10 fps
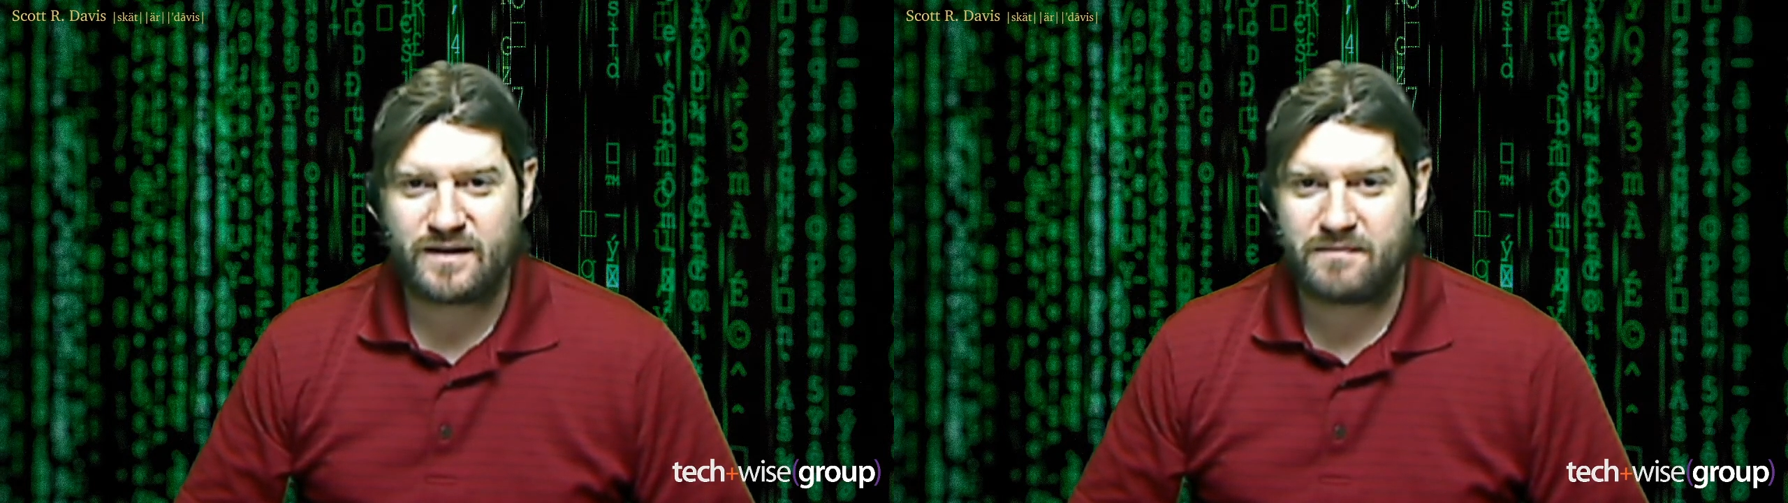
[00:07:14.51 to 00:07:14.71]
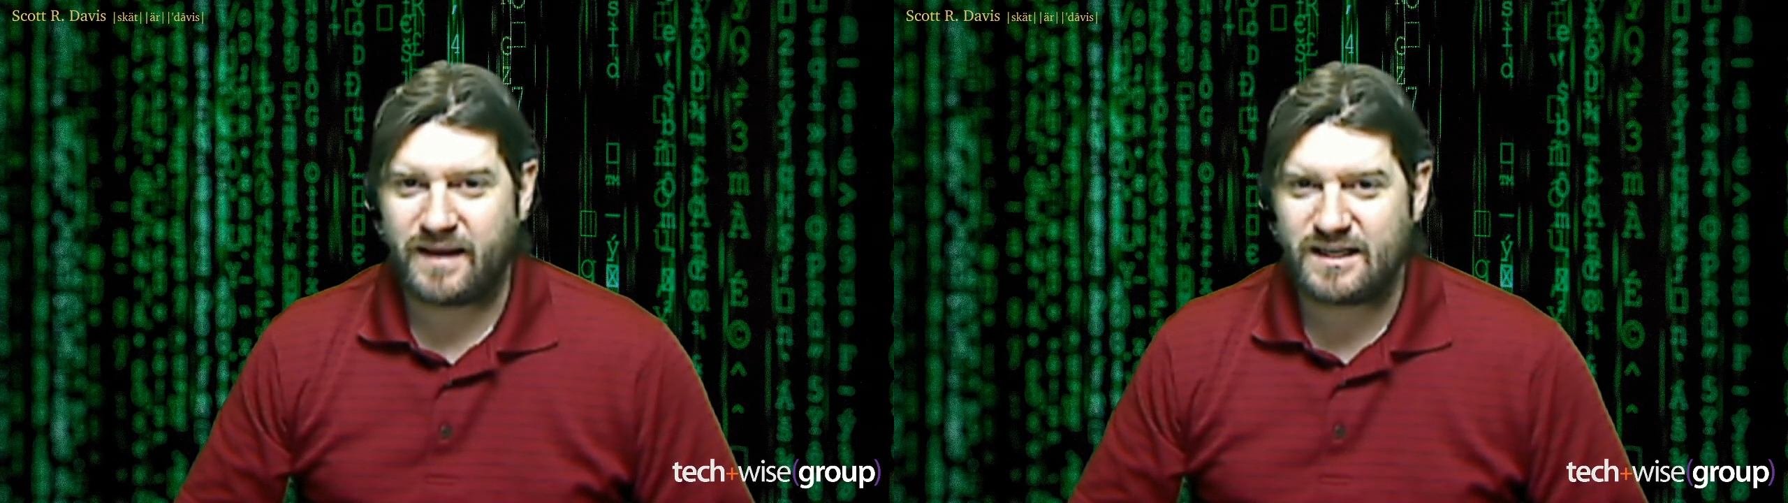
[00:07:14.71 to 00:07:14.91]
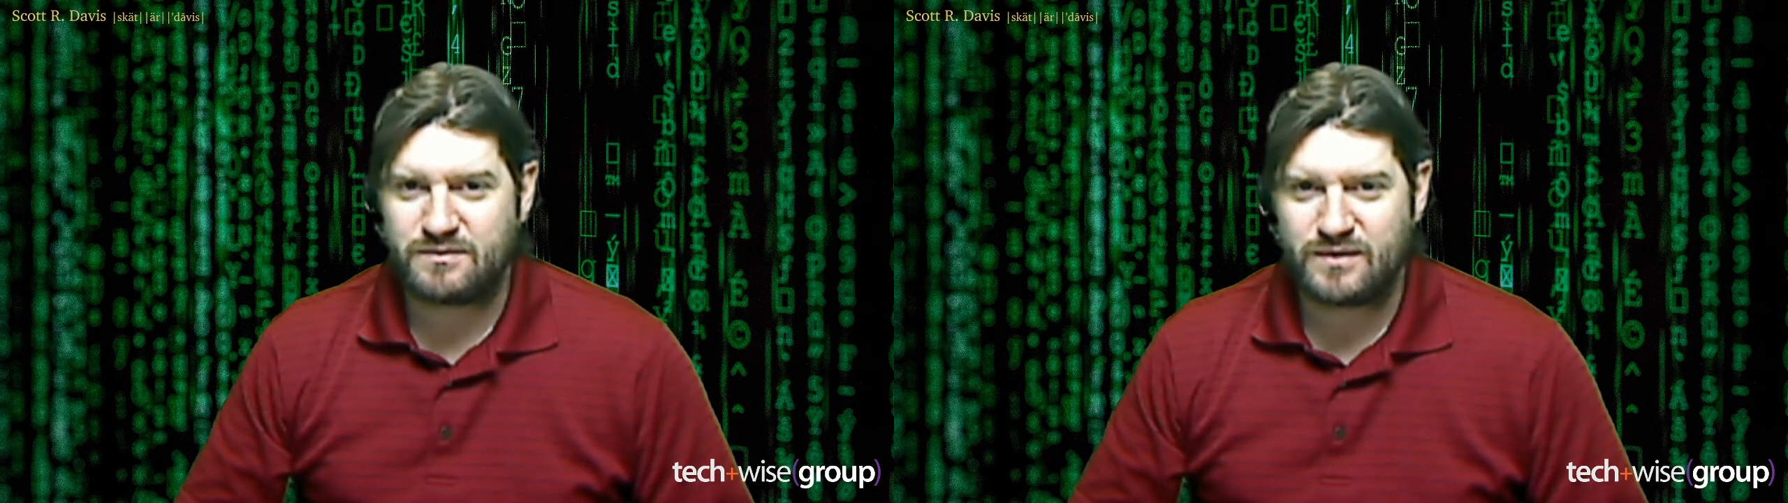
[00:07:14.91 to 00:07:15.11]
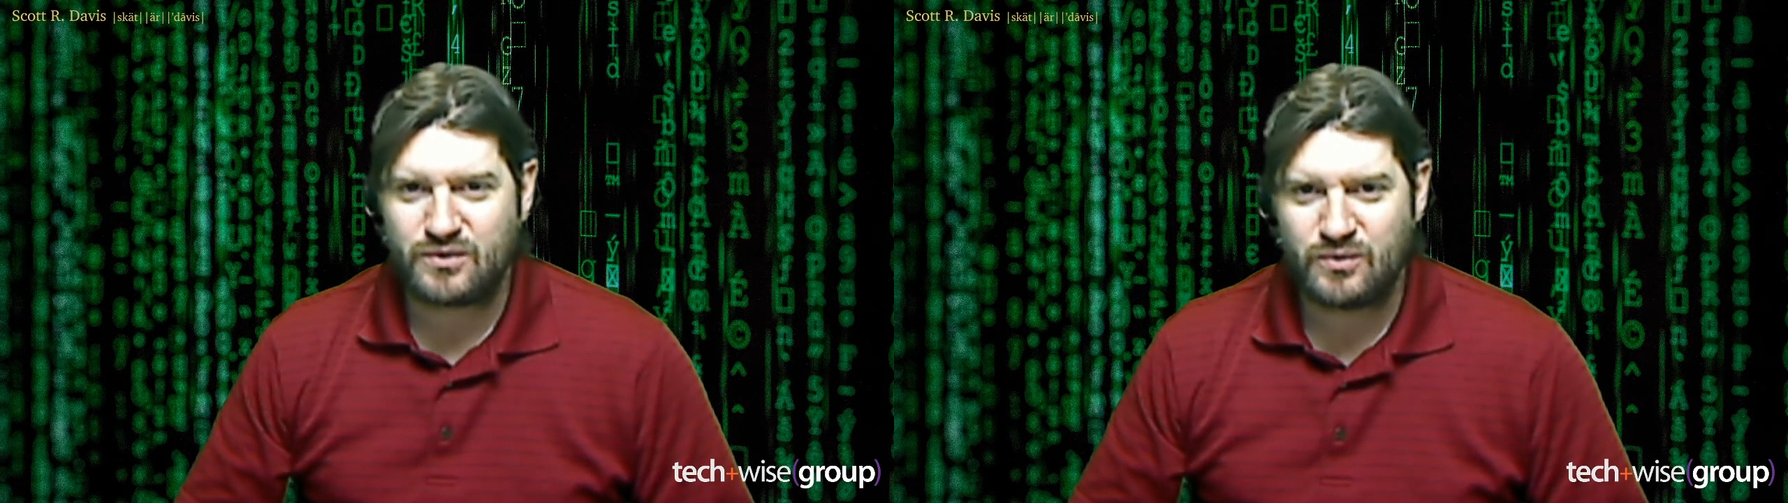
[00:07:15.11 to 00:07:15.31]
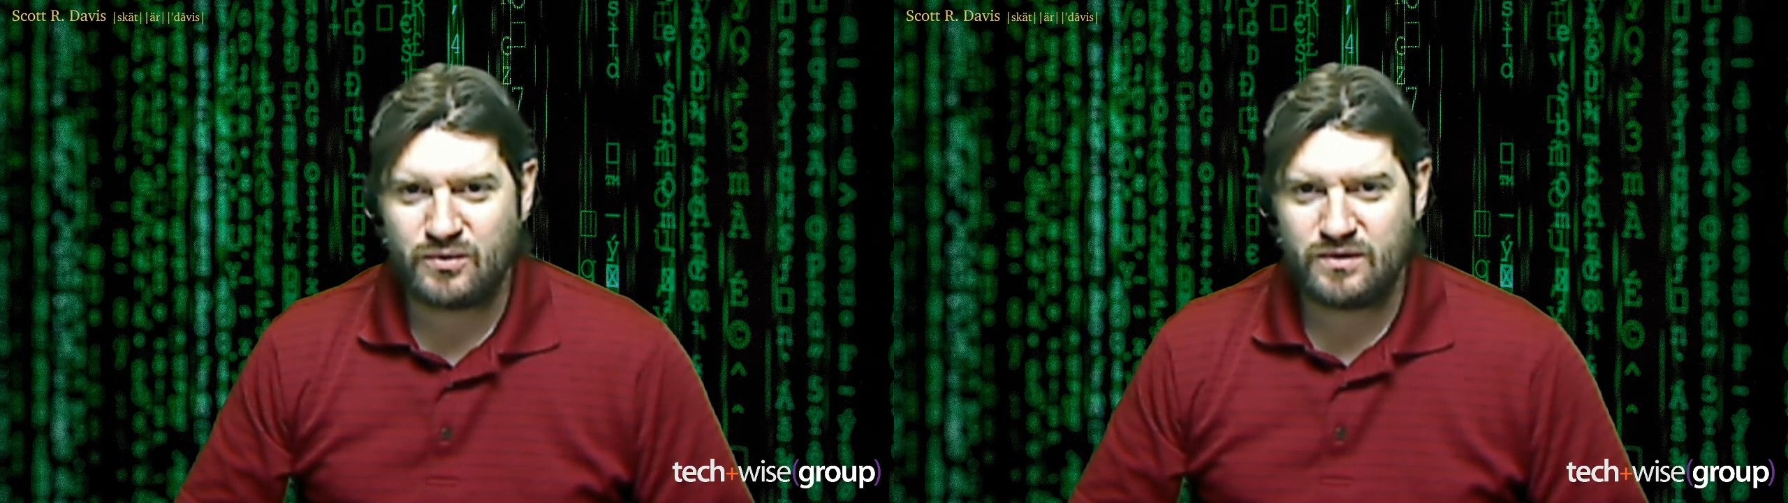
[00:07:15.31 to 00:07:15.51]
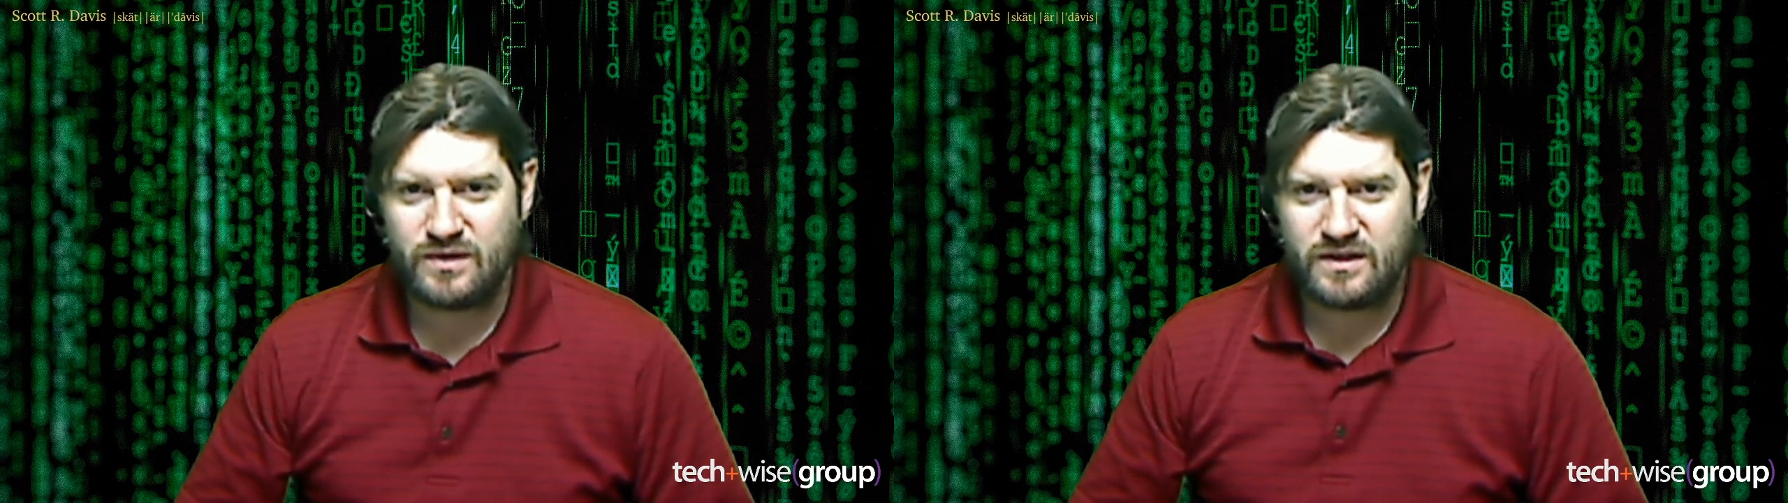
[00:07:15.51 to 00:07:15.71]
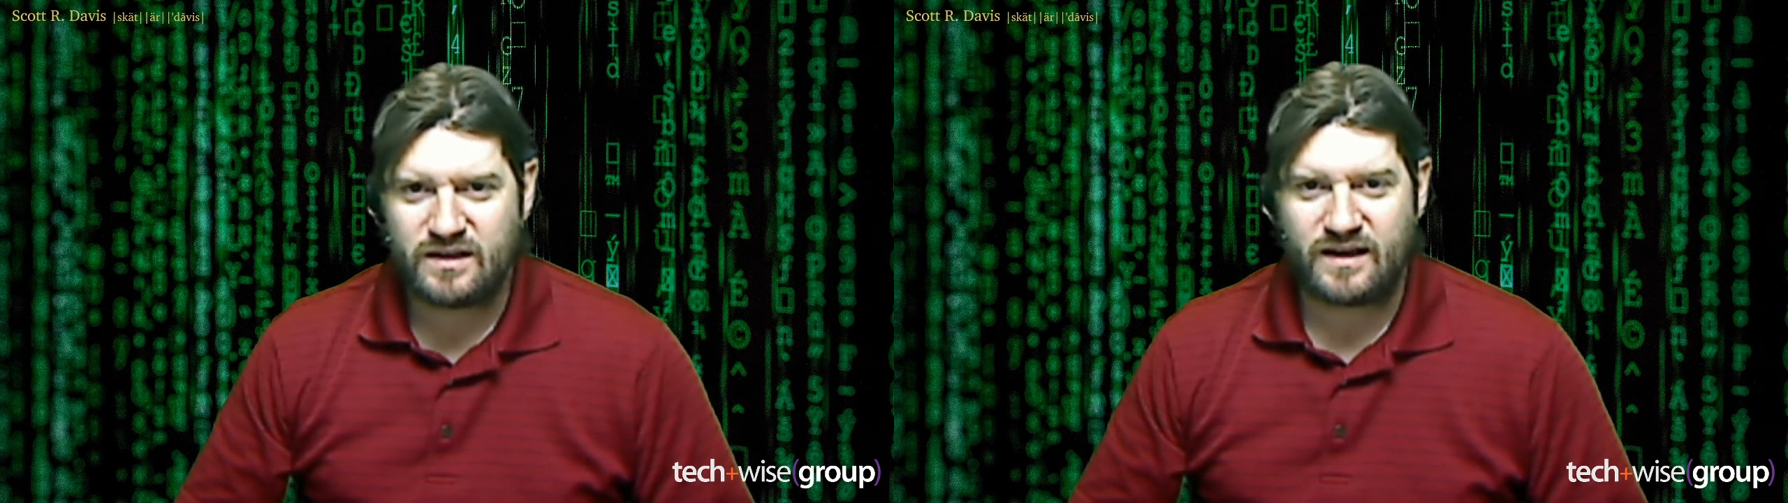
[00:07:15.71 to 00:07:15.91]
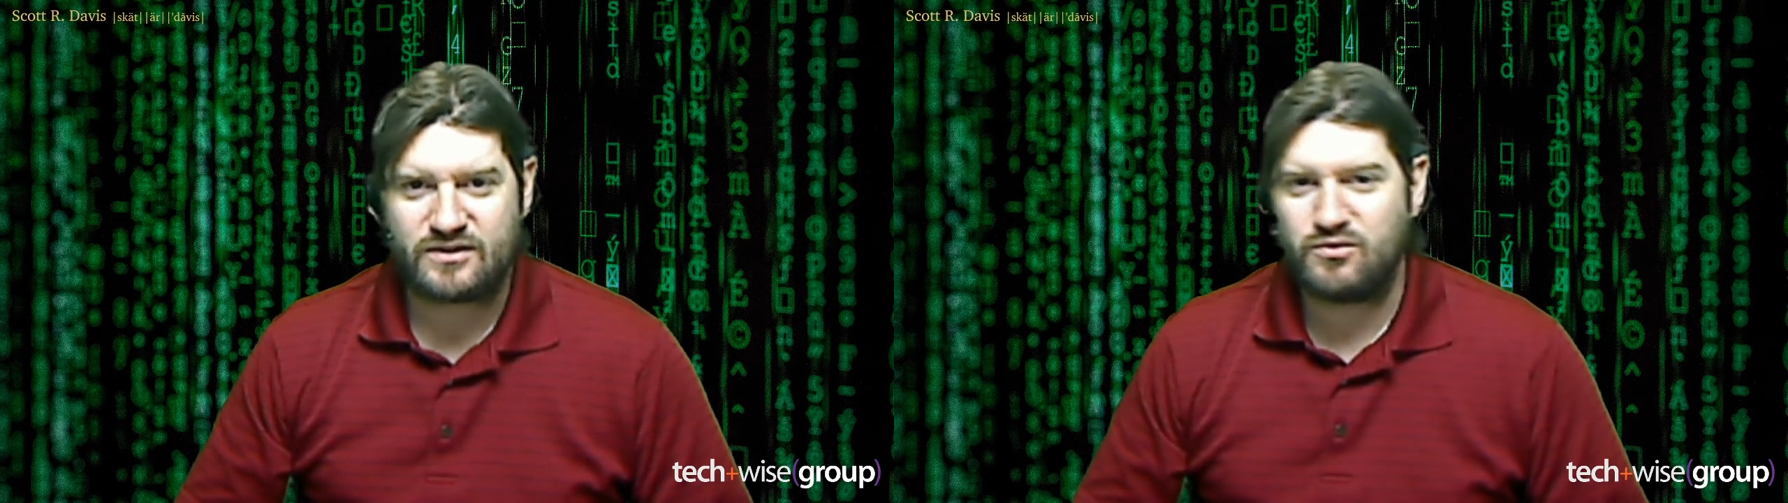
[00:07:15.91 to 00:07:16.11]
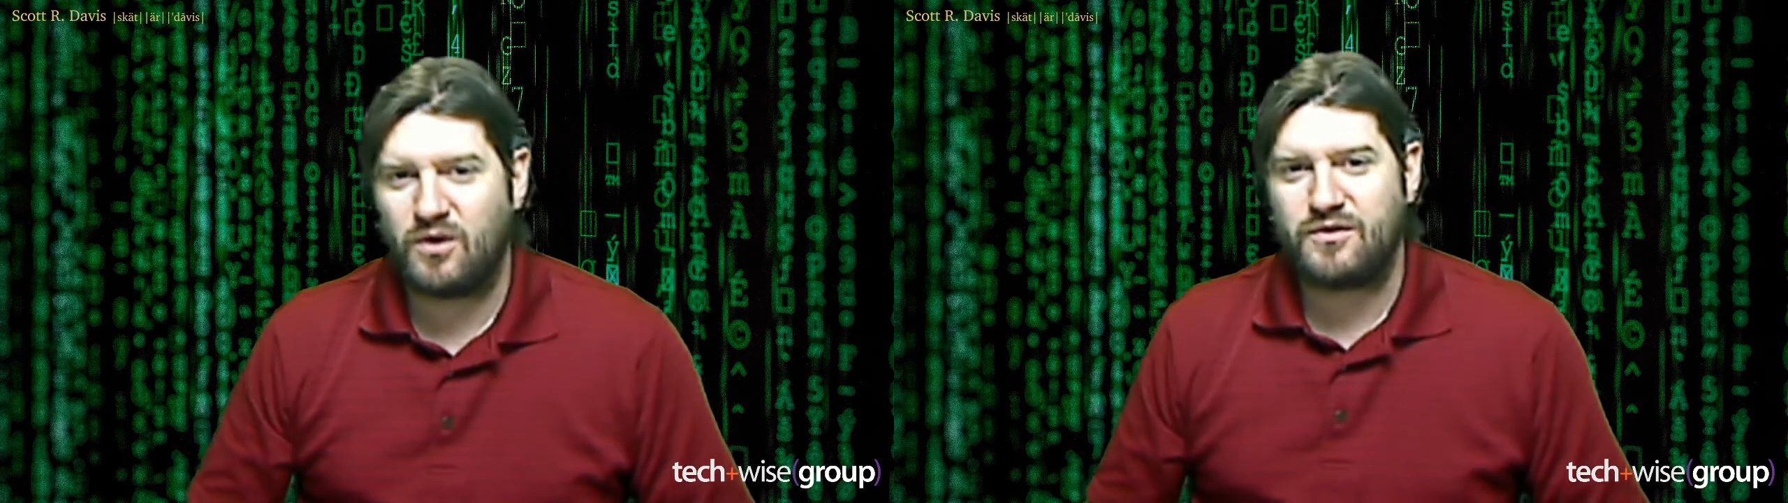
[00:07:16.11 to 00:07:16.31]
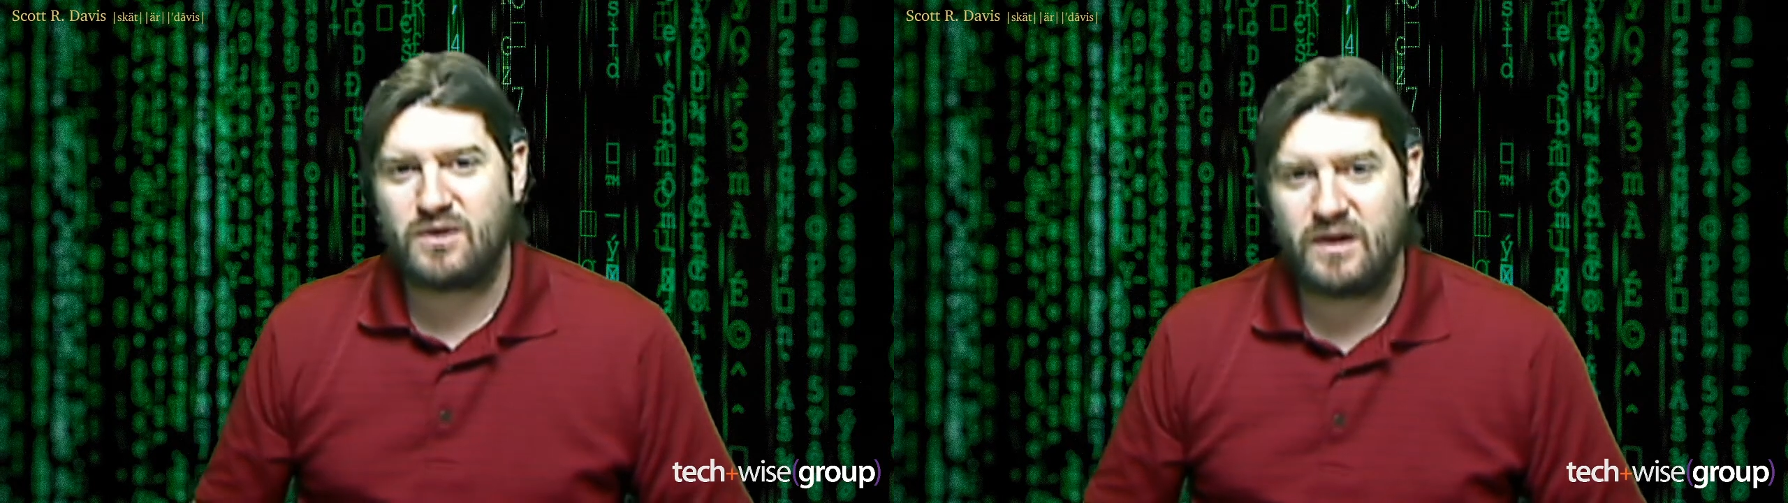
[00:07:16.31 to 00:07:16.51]
and management tool uh, to all
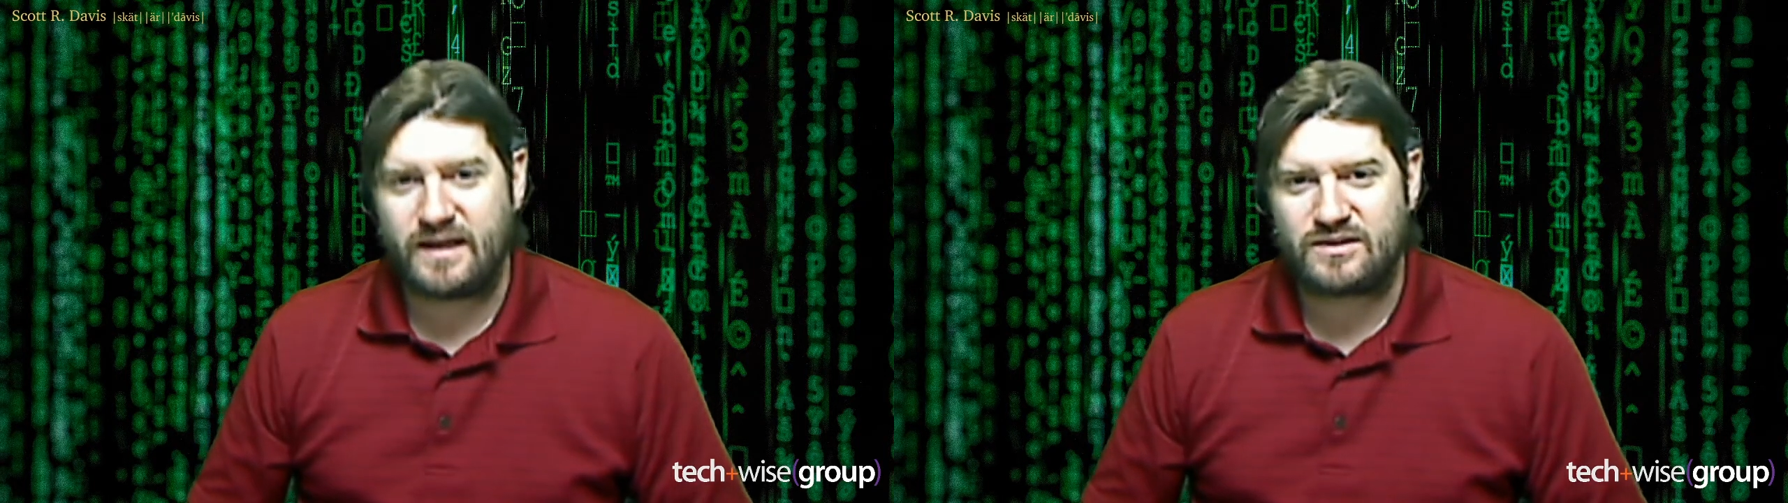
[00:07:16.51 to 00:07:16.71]
the clients.